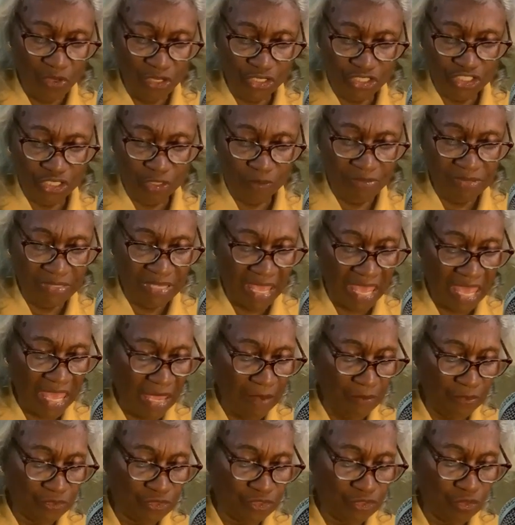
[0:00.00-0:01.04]
And we should be
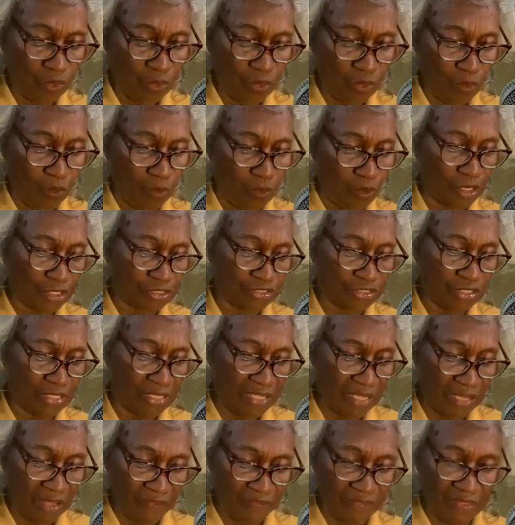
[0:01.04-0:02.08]
able to work
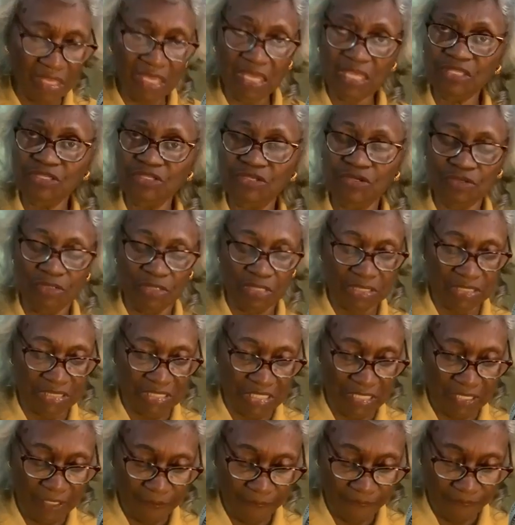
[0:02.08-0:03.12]
together in
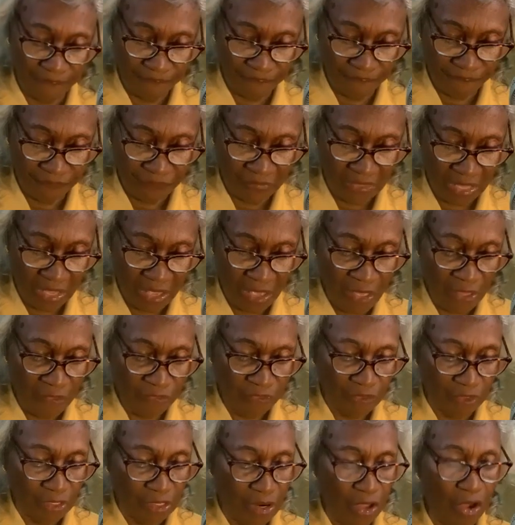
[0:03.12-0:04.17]
unity.
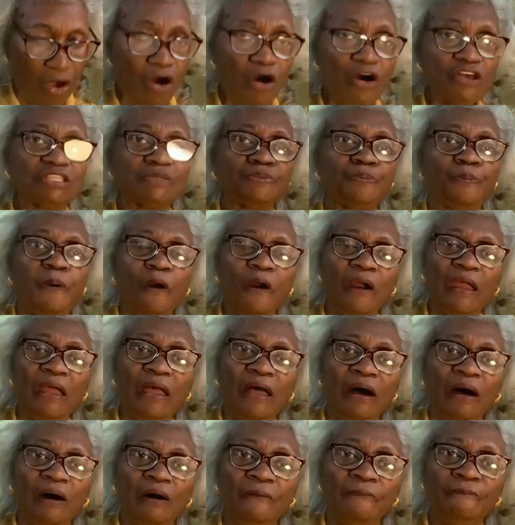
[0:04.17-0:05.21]
The Lord's
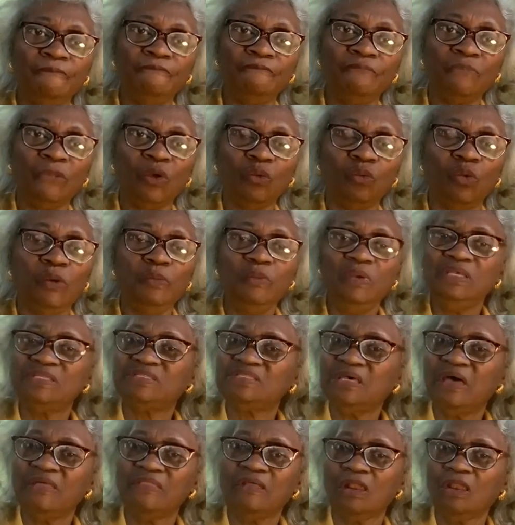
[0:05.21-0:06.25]
Prayer, when
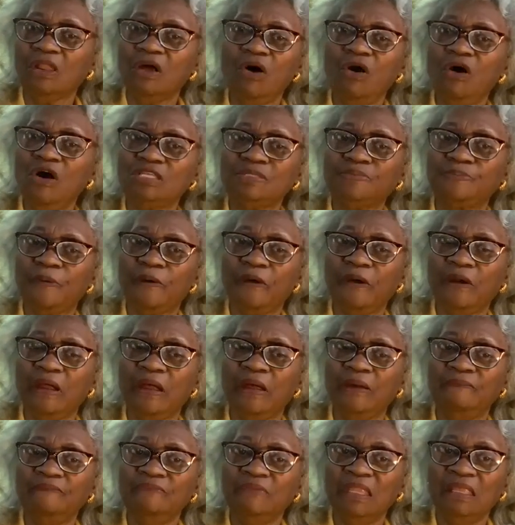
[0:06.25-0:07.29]
we say the Lord's
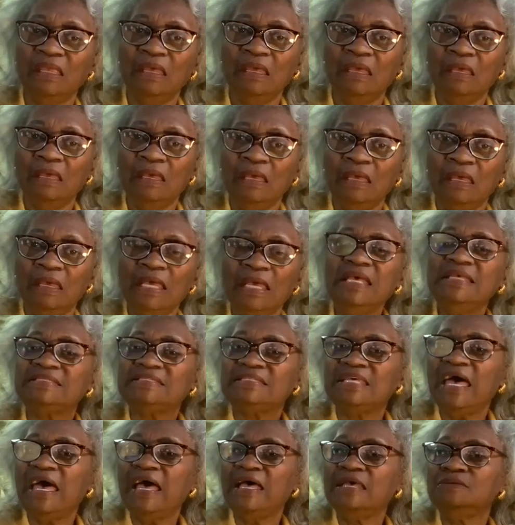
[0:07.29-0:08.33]
Prayer,
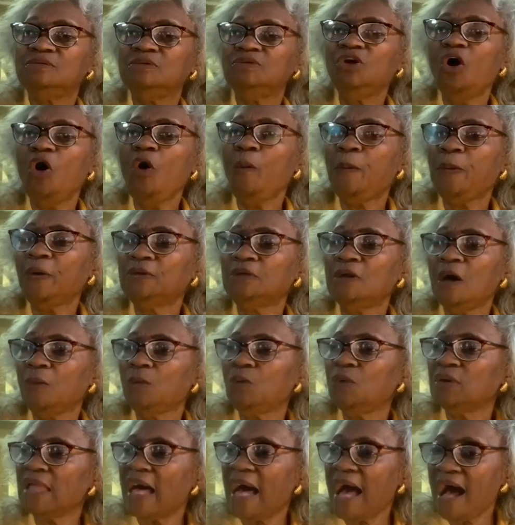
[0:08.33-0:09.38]
it says you open
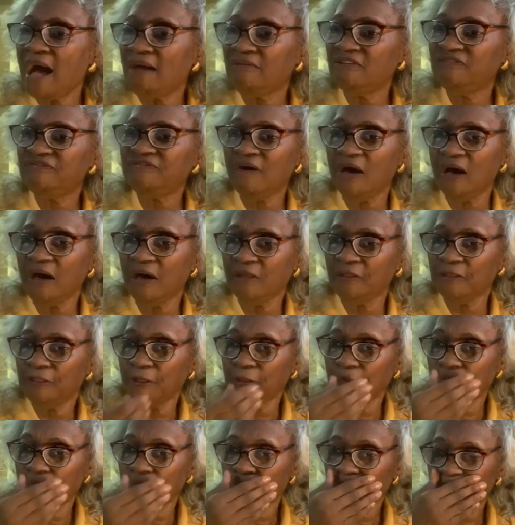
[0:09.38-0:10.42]
up with our Father.
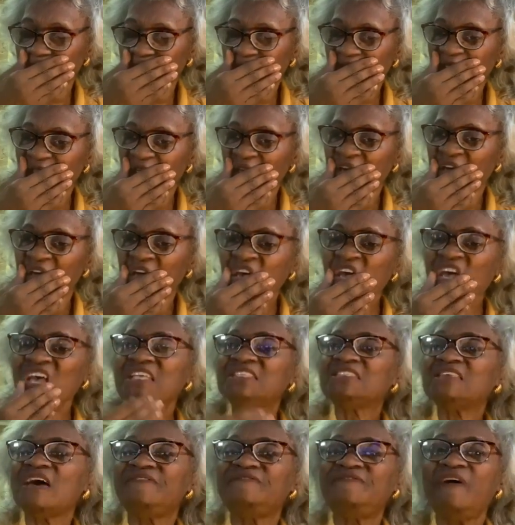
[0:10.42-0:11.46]

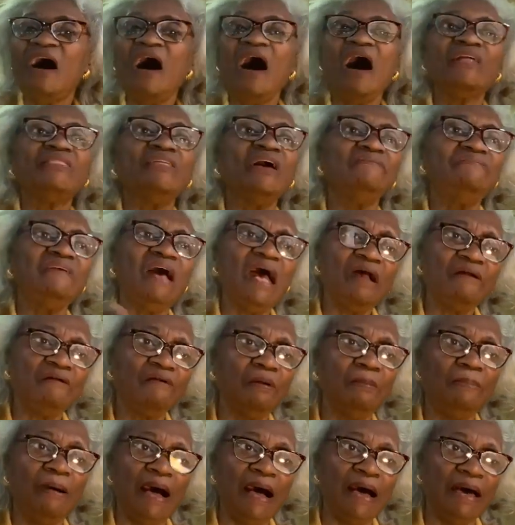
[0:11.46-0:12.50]
He's the Father of
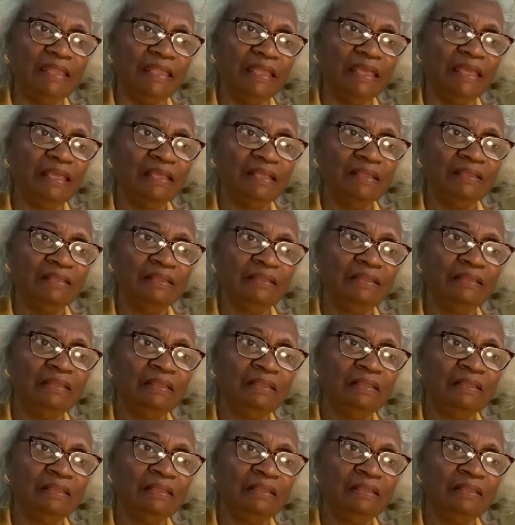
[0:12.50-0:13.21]
everybody.